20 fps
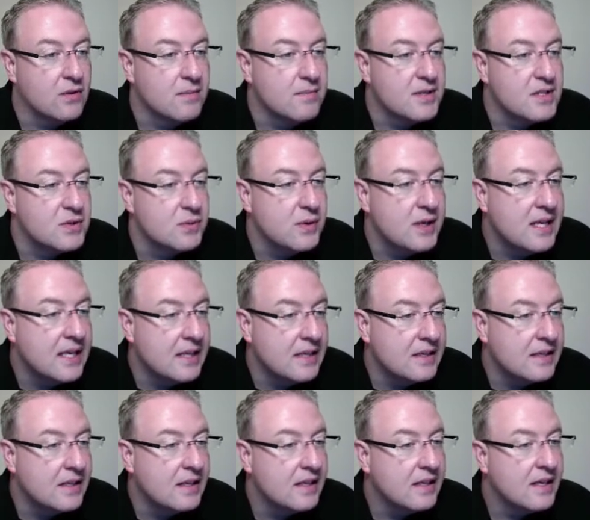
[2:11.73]
in
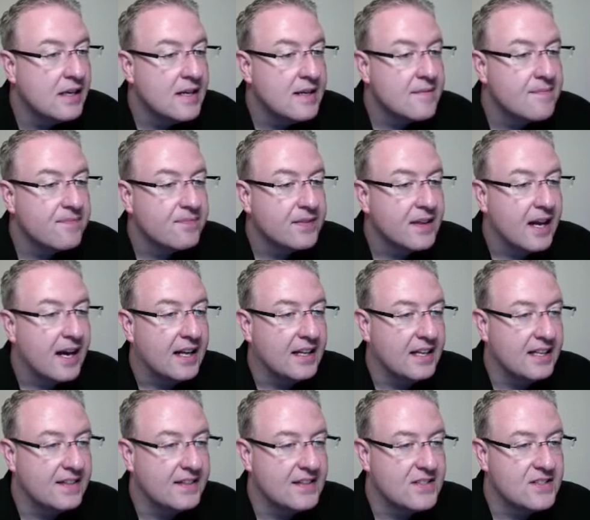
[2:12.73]
between. I
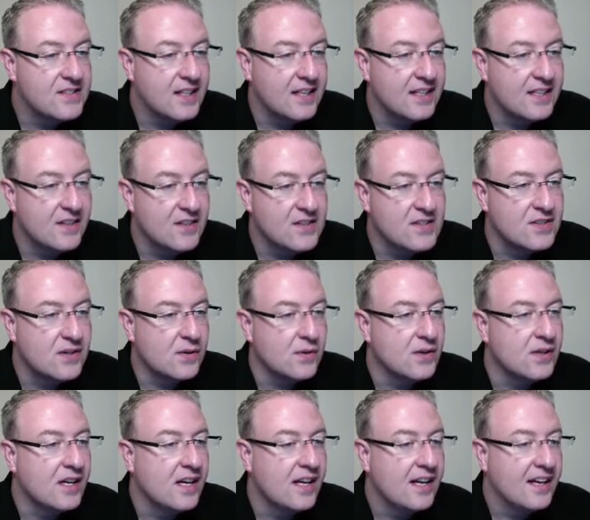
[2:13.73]
like this shot here.
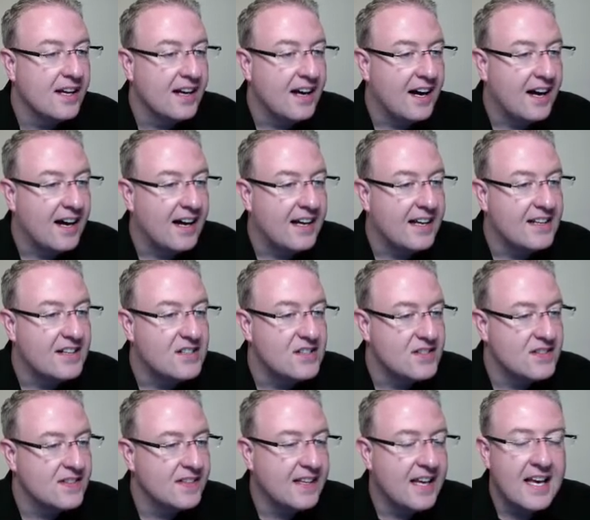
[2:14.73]
So uh,
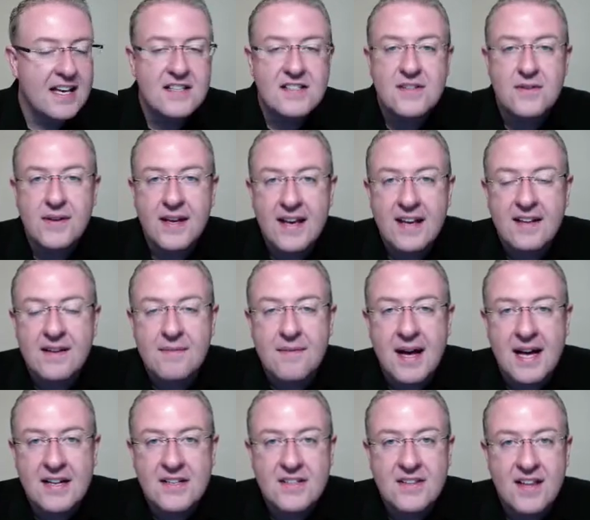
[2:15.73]
just in case you can't
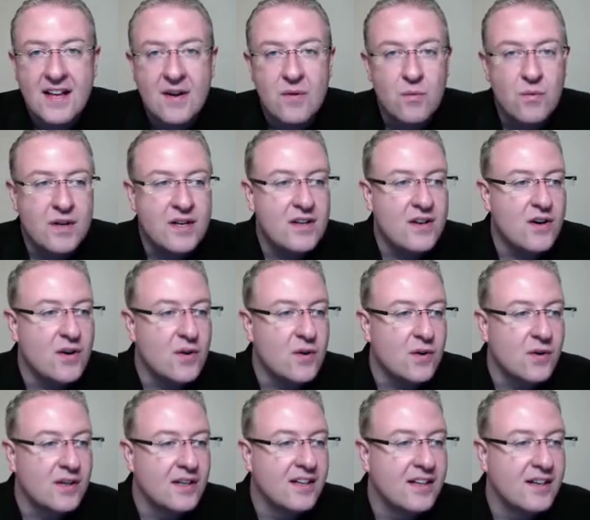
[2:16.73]
imagine that
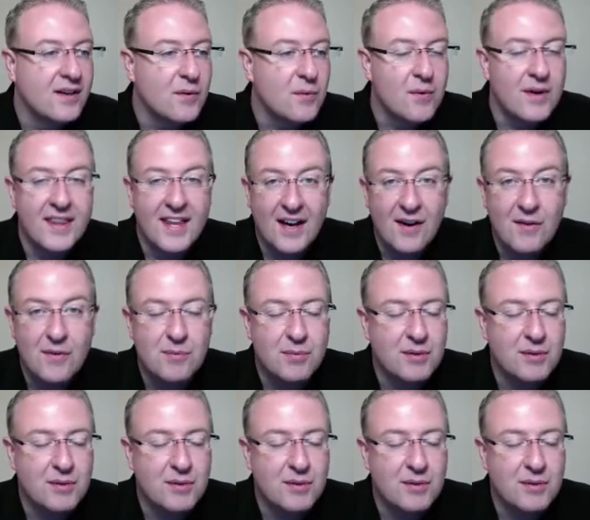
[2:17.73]
window without